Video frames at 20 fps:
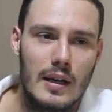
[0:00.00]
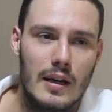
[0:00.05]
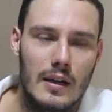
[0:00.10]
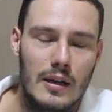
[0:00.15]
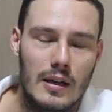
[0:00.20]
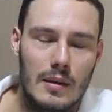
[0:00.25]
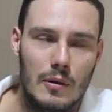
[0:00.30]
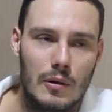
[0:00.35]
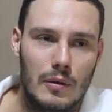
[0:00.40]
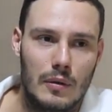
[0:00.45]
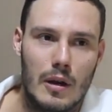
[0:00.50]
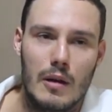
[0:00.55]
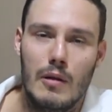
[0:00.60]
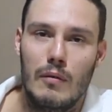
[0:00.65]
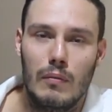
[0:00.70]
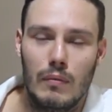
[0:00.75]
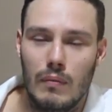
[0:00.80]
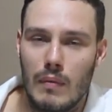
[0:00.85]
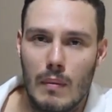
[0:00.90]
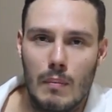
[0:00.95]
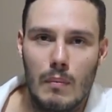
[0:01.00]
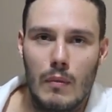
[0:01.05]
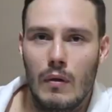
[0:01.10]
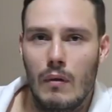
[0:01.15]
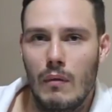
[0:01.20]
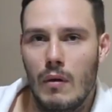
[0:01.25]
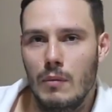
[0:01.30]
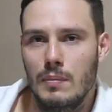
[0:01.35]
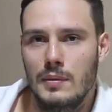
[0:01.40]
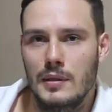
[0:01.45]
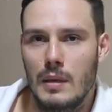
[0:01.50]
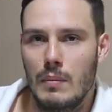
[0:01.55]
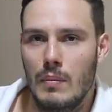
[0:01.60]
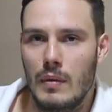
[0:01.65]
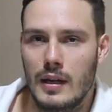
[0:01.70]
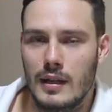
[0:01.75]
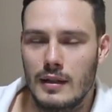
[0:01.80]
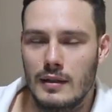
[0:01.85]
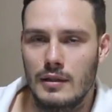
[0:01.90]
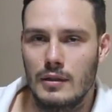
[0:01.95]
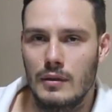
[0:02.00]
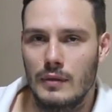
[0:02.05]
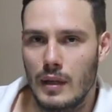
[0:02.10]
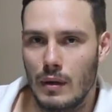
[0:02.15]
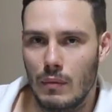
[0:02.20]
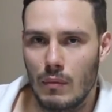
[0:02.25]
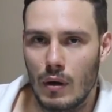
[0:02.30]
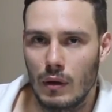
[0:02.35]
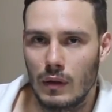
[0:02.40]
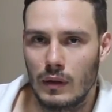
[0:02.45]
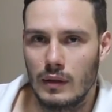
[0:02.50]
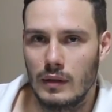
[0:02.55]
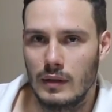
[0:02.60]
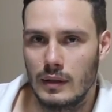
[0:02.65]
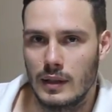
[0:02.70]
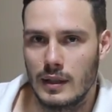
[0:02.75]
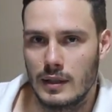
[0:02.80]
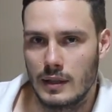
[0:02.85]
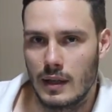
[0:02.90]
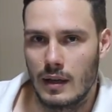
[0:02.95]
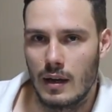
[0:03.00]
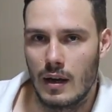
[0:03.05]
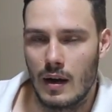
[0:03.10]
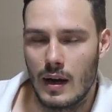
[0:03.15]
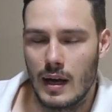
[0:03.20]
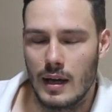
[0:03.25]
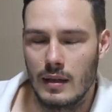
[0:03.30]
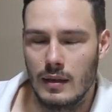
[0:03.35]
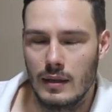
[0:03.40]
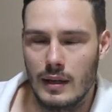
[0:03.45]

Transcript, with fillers: Um, or go rob somebody and steal their wallet and just get high.